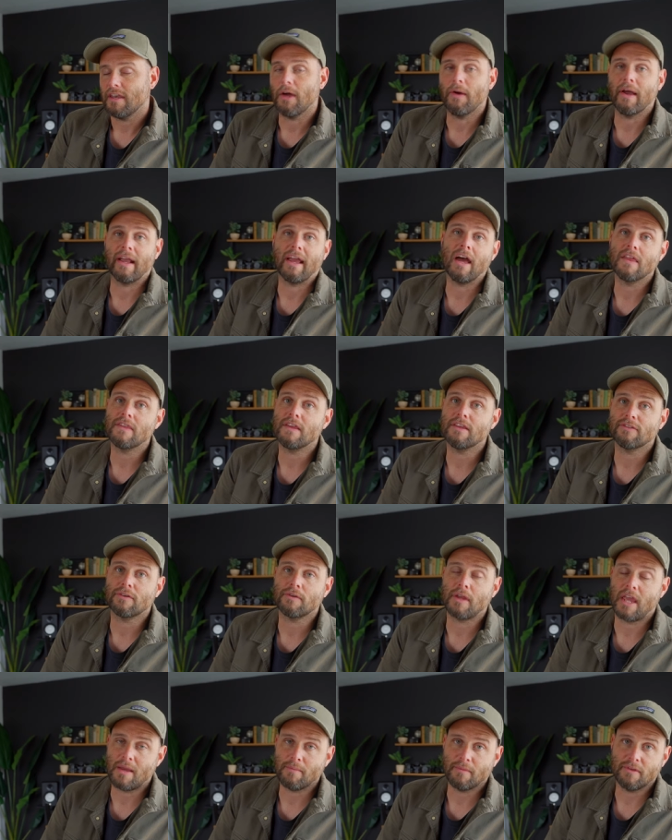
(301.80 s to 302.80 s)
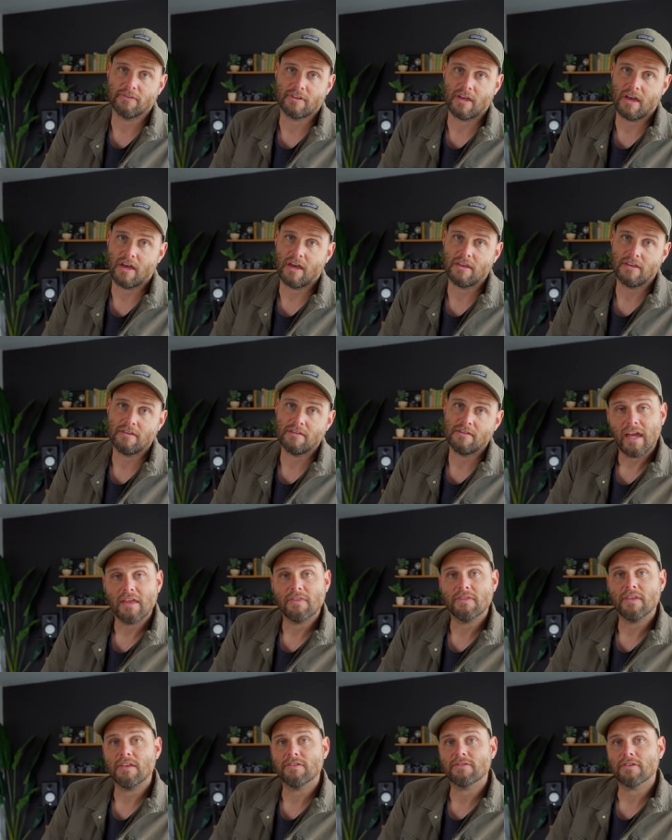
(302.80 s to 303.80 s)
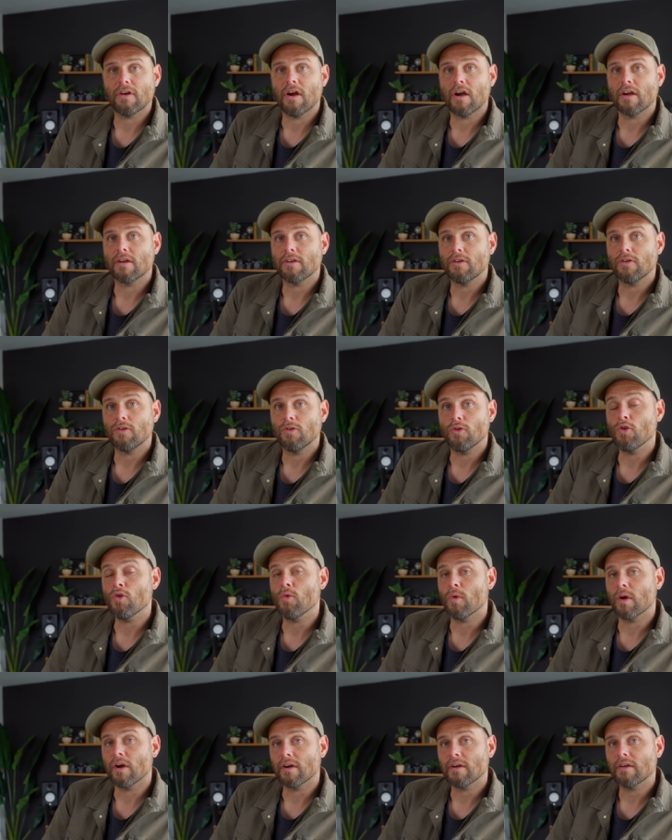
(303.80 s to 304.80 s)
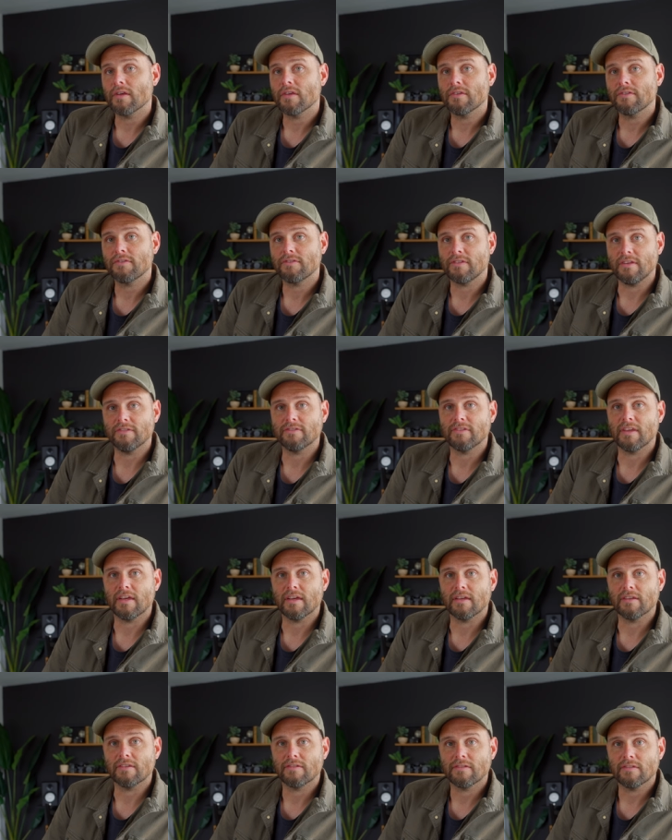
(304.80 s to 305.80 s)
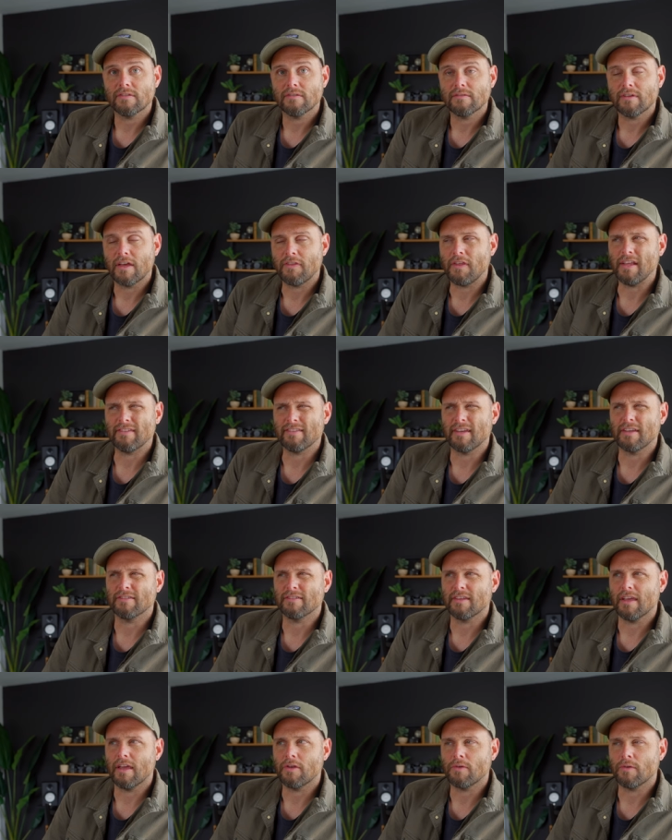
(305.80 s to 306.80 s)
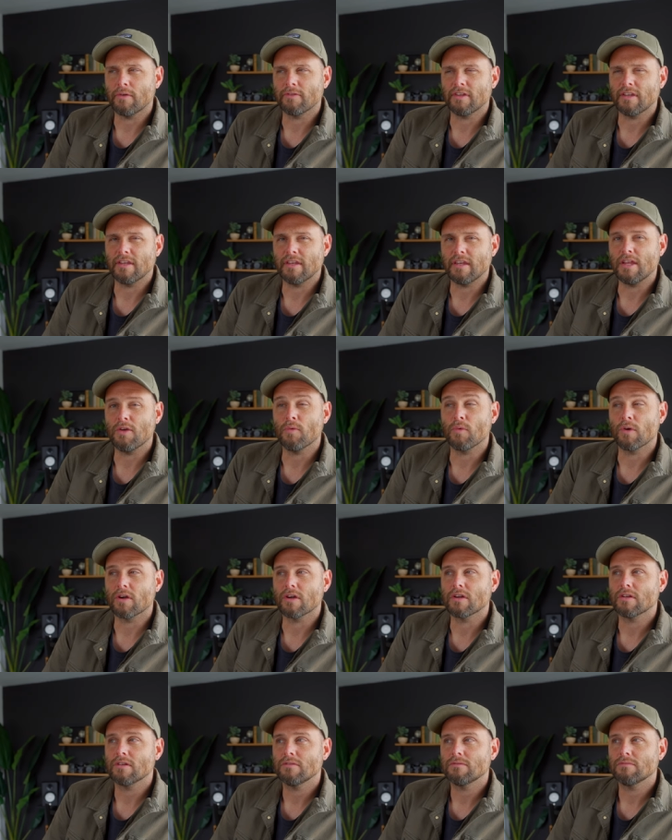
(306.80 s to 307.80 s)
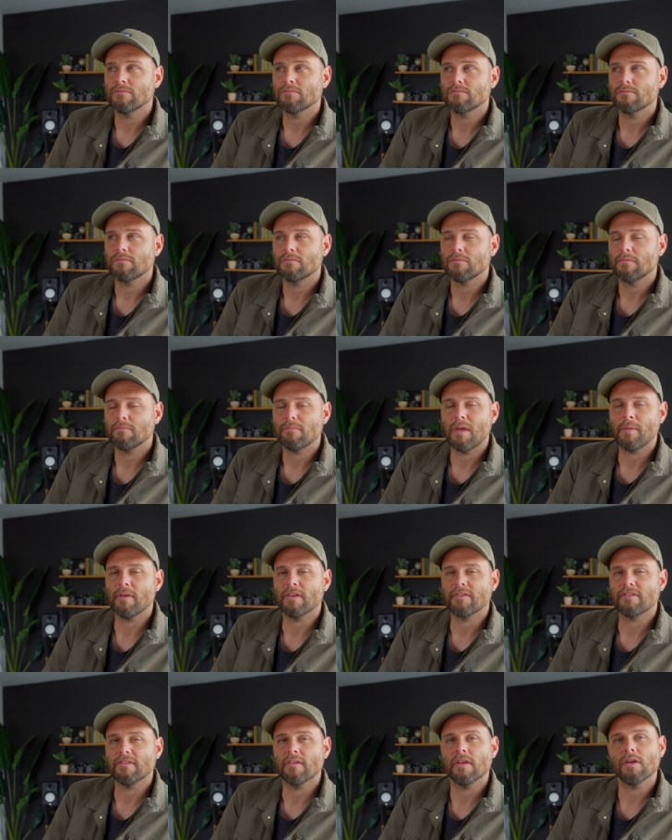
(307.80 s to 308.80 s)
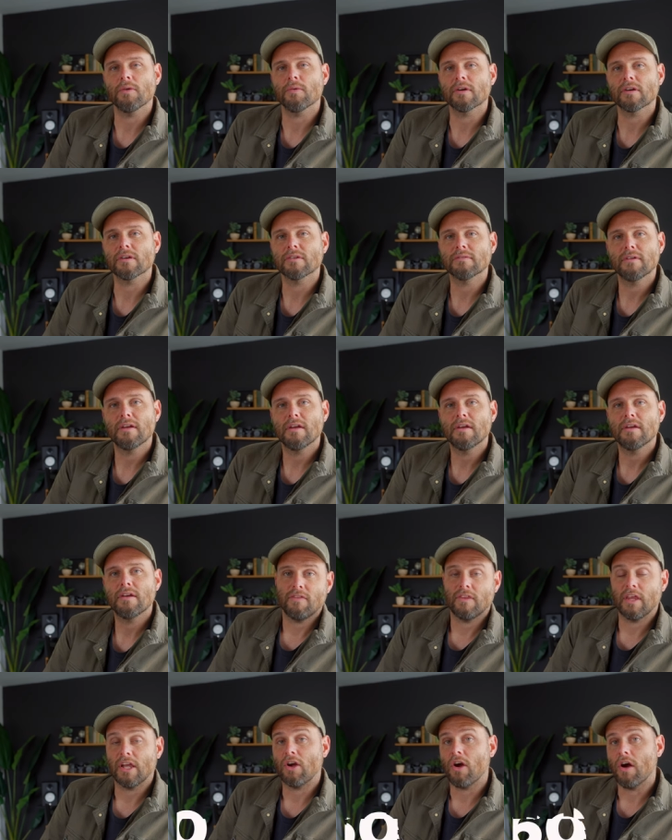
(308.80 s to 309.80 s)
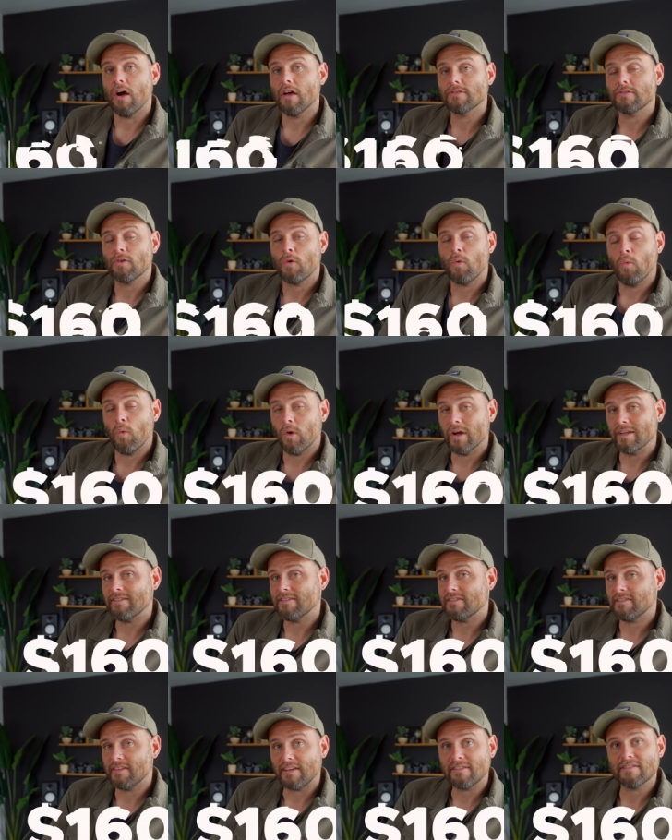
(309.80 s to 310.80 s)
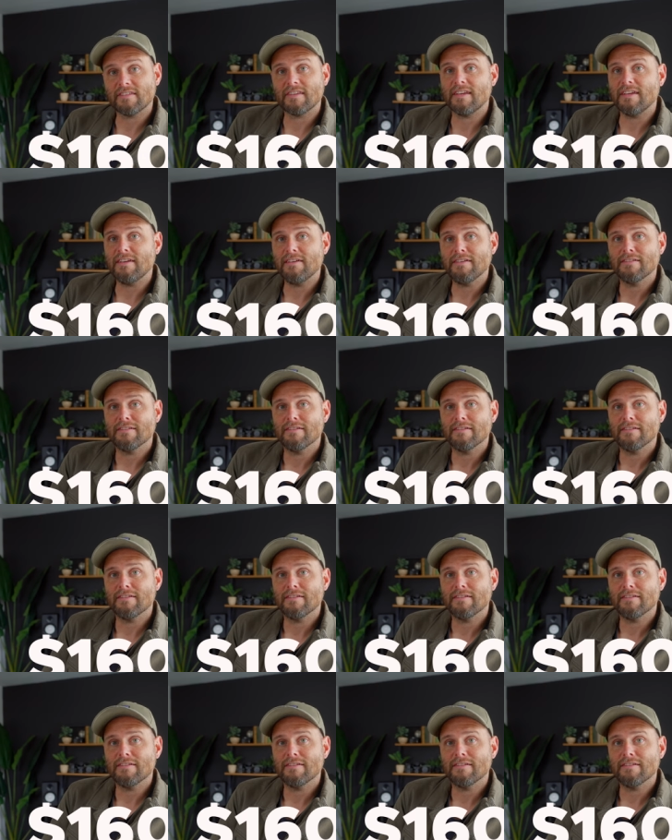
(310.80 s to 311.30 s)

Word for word: Now I got these on Amazon and these are newer C-Stands. I think that's how you say it, or is it newer? Maybe it's newer. They cost one hundred sixty dollars.